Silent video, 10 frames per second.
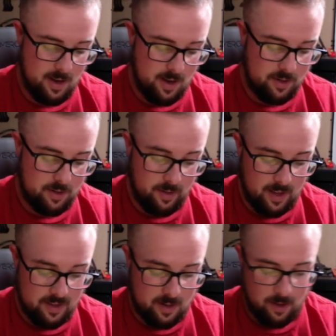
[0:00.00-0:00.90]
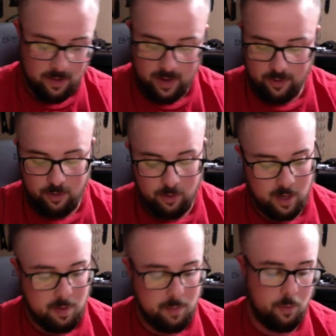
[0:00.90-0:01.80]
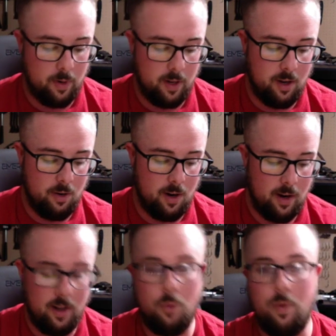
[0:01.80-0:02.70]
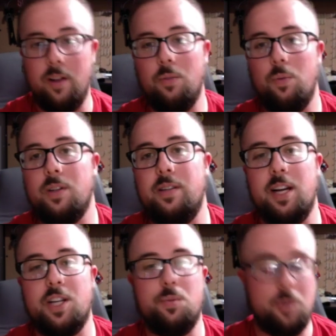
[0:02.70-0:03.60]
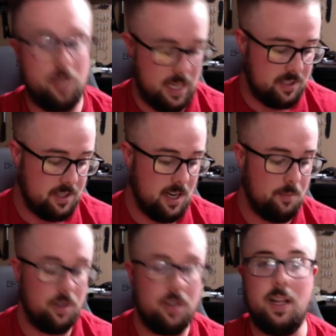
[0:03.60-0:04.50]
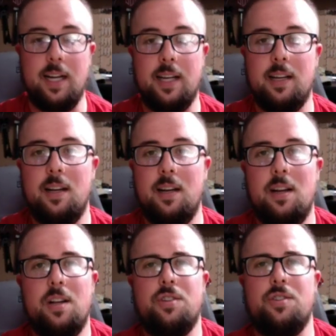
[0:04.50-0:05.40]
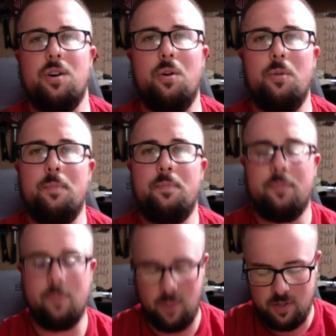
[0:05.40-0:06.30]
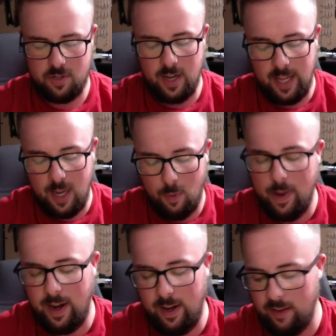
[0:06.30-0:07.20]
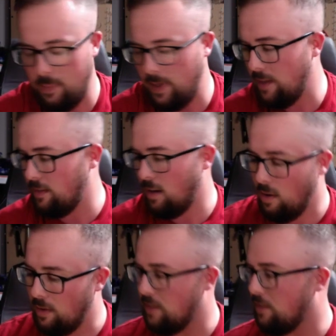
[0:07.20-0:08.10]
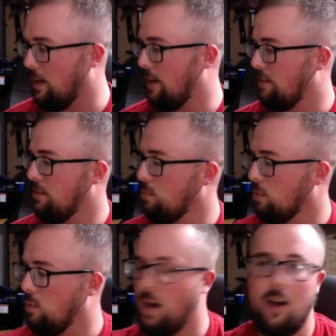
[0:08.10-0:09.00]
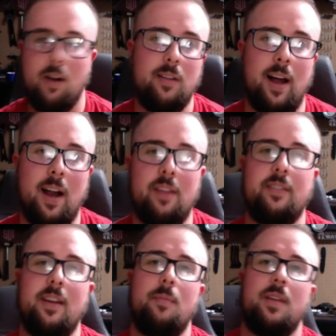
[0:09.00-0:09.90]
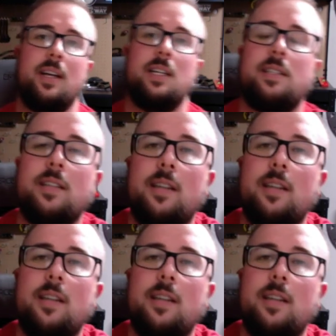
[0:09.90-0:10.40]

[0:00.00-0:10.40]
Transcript: So, and that's another thing too. A lot of people want to know, all right, what's the actual class time look like? So this is going to get repetitive because all of these classes require a lot of the same things.